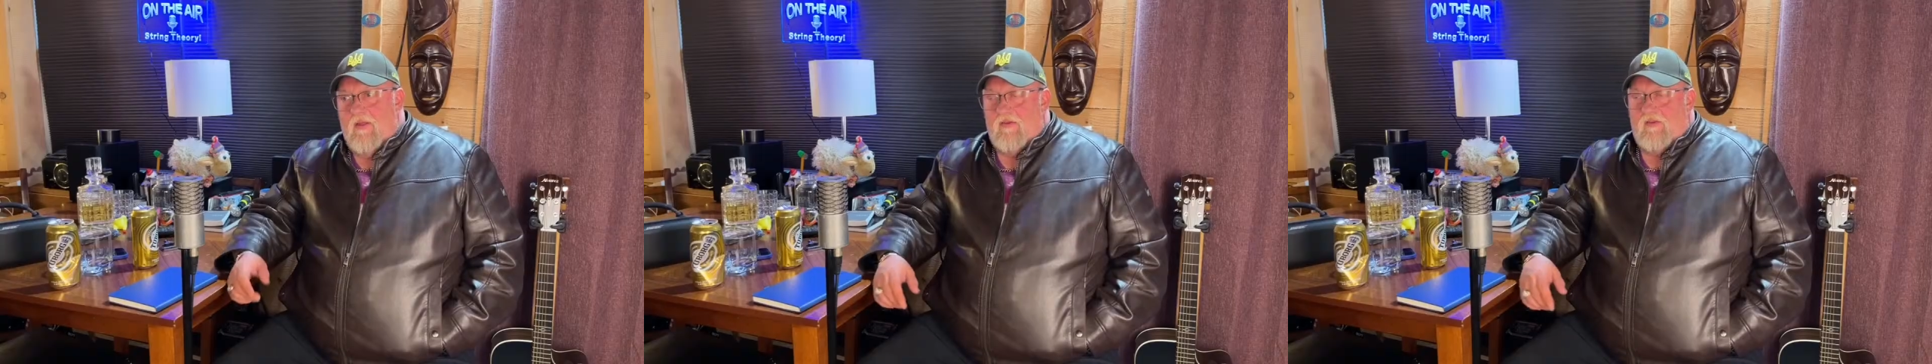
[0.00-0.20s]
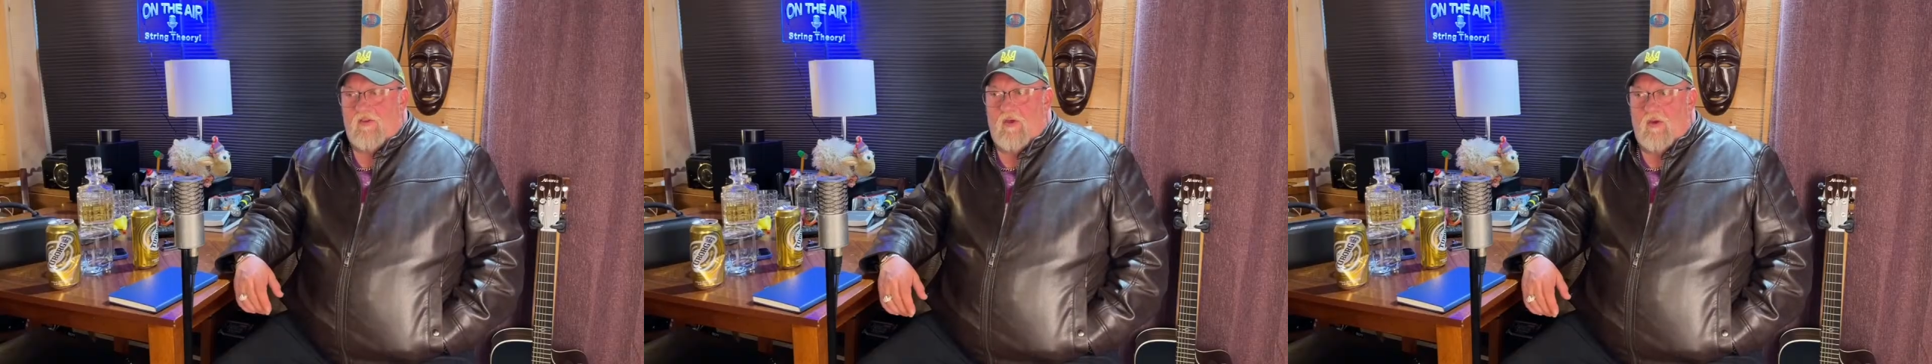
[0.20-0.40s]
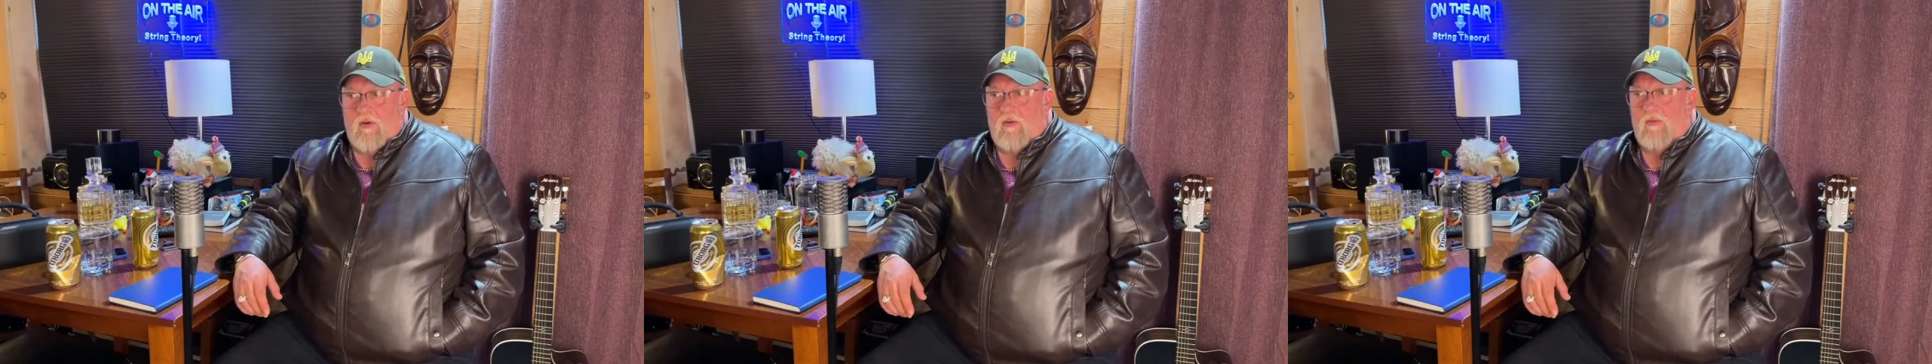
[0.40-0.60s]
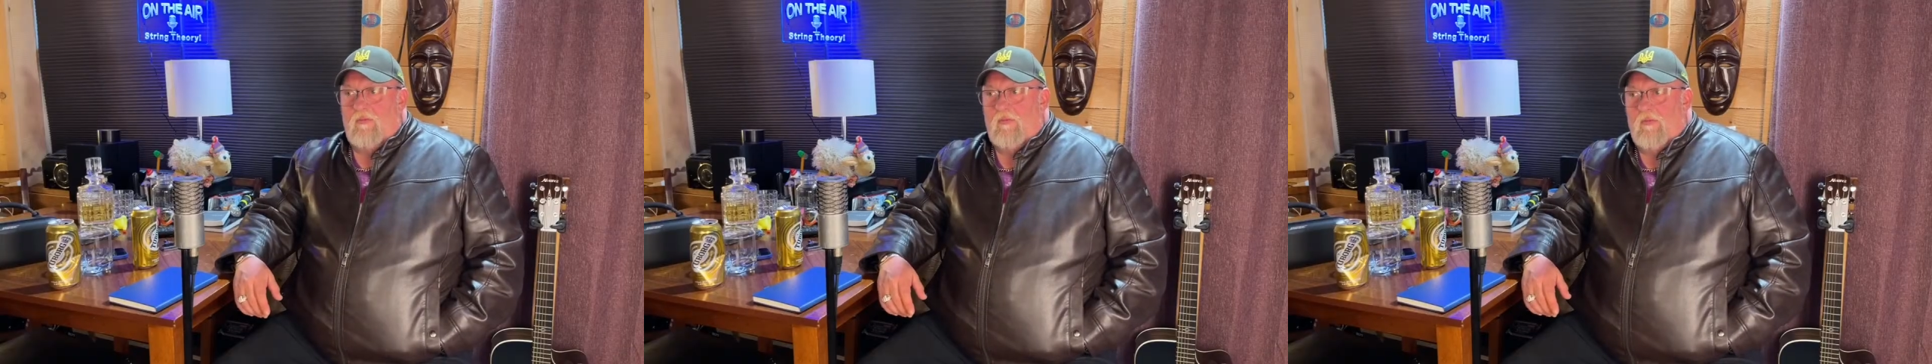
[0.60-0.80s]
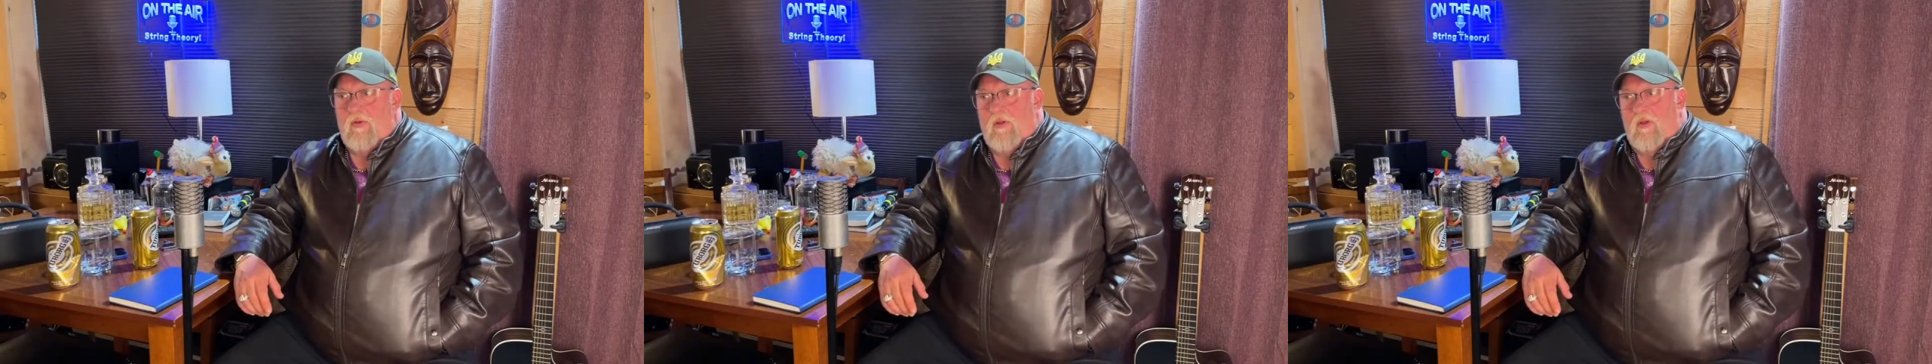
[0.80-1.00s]
So,
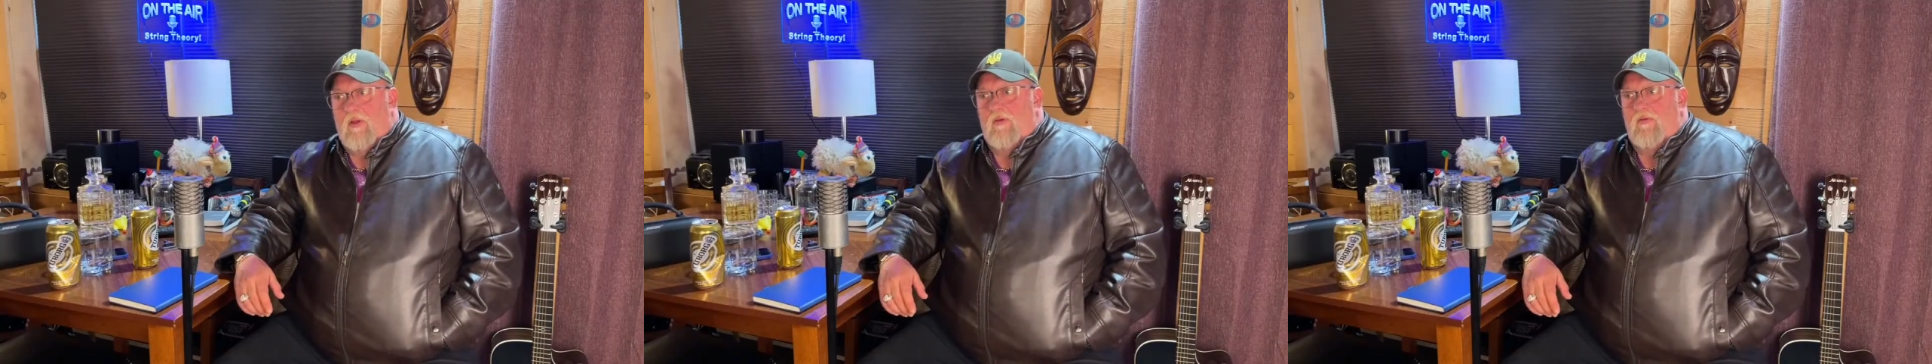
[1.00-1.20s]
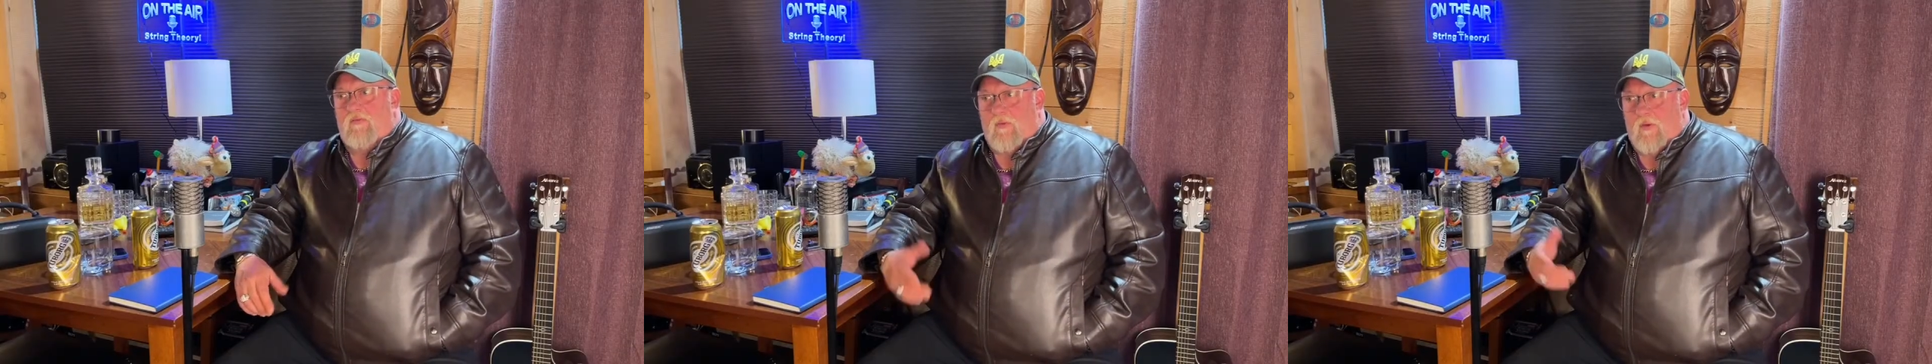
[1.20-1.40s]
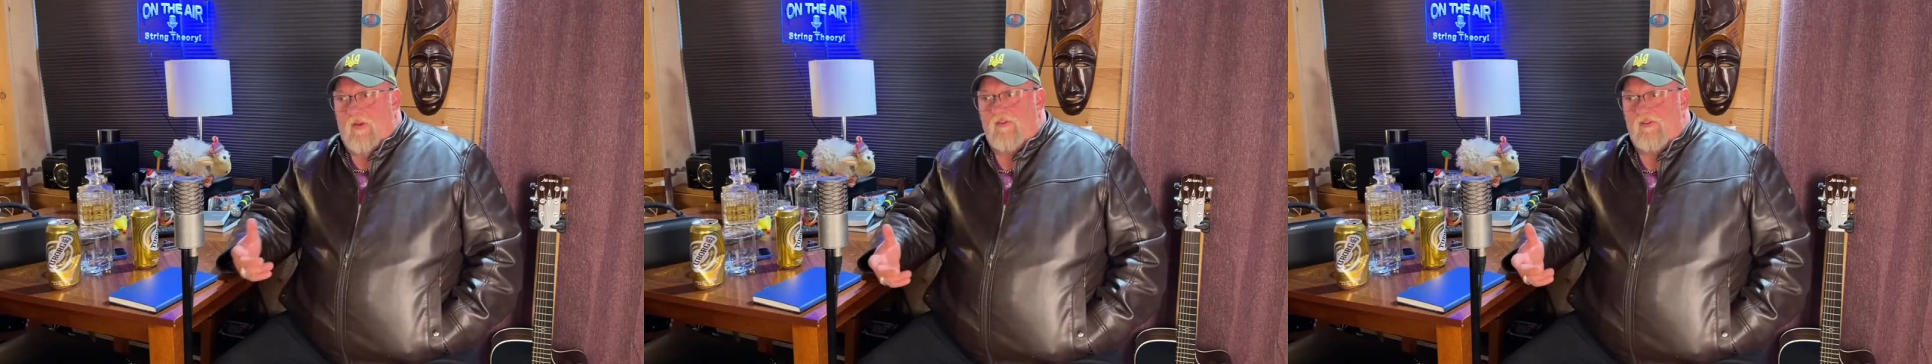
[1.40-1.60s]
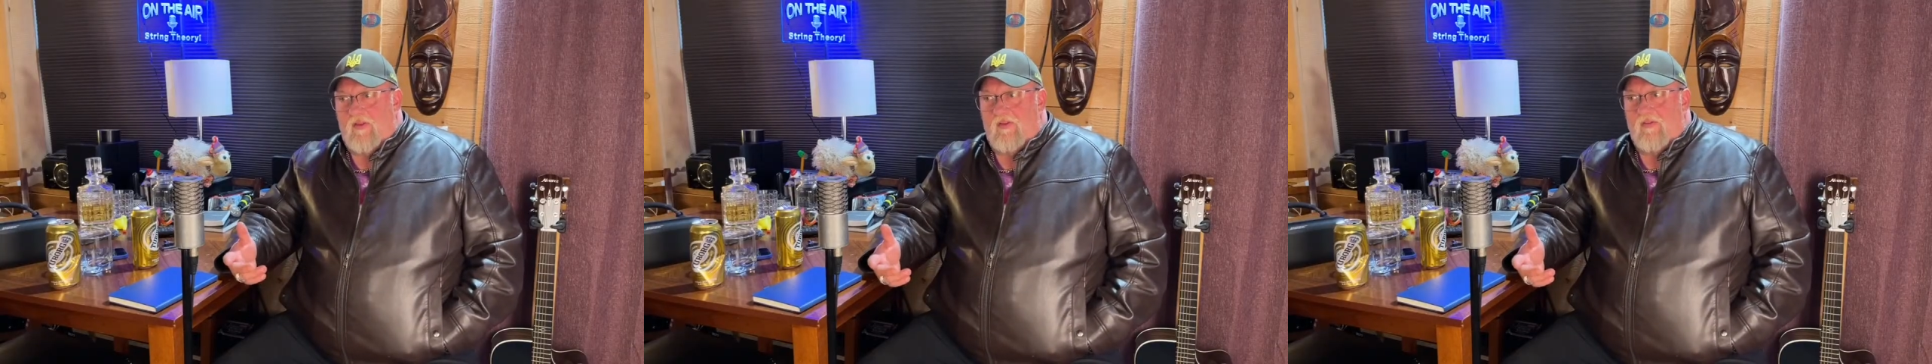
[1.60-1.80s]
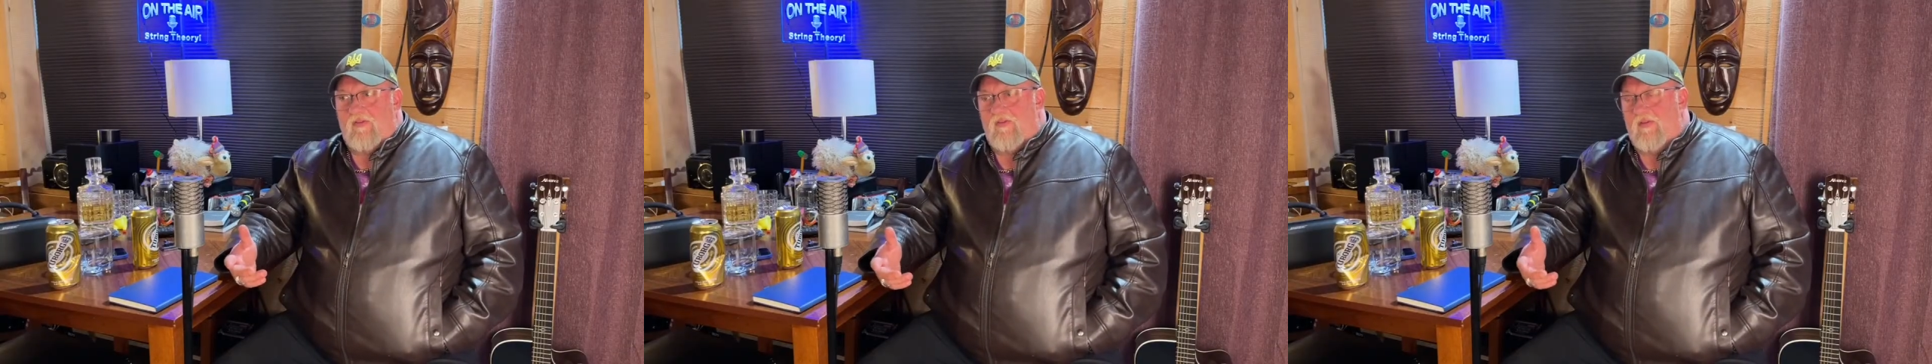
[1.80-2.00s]
for
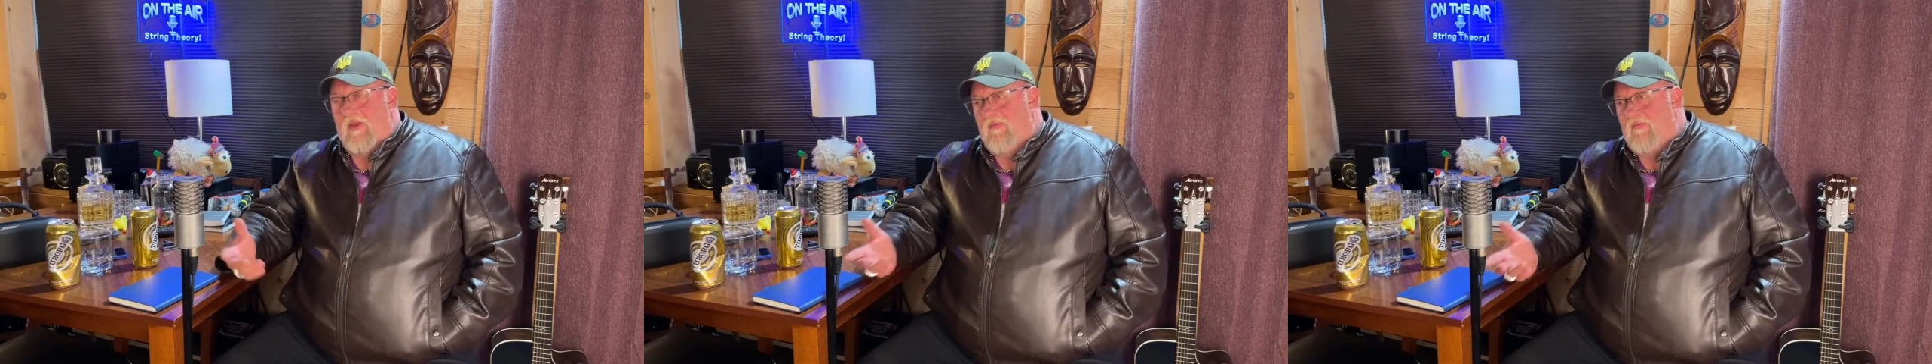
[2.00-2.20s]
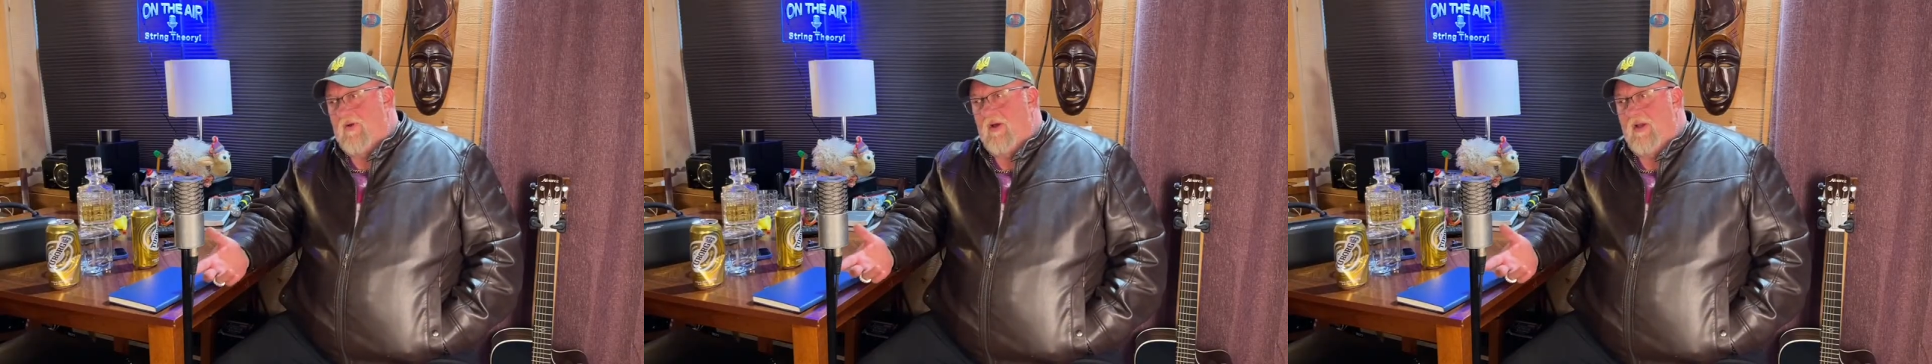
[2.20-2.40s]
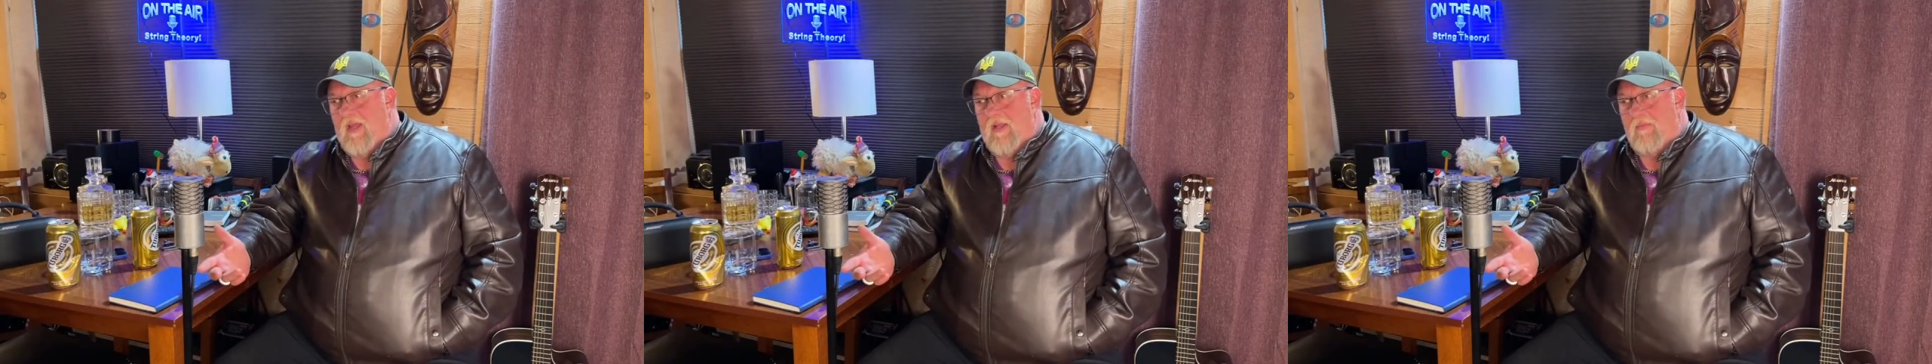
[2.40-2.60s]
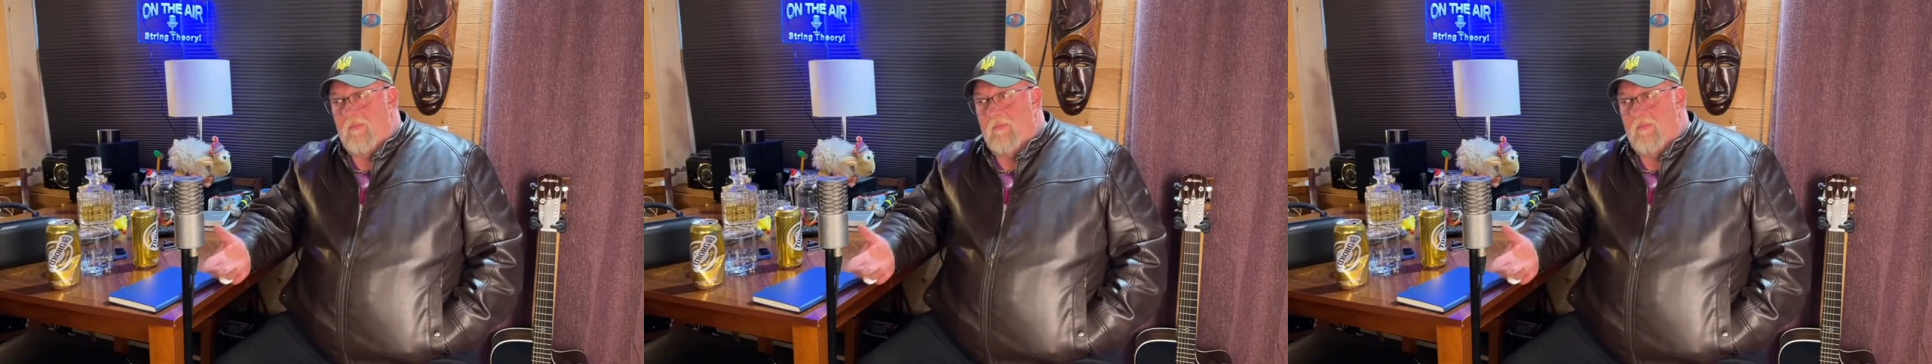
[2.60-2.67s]
instance, if I had